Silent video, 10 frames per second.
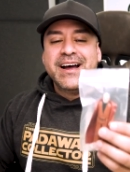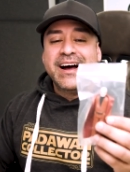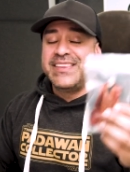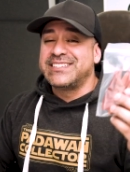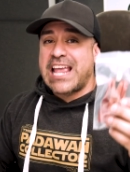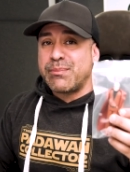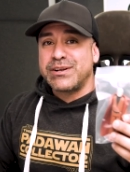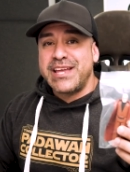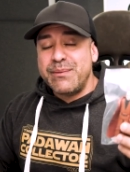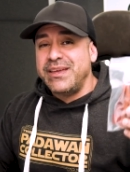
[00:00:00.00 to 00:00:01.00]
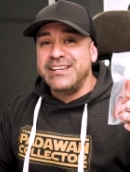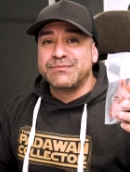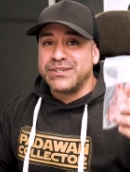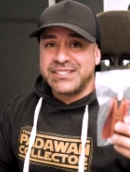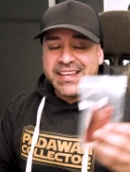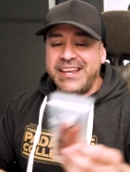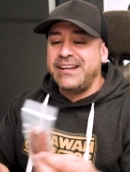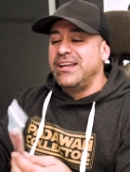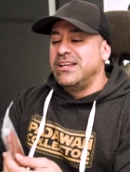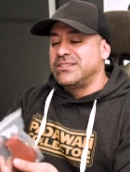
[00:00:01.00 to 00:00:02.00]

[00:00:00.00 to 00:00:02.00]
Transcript: The saber tip is pristine.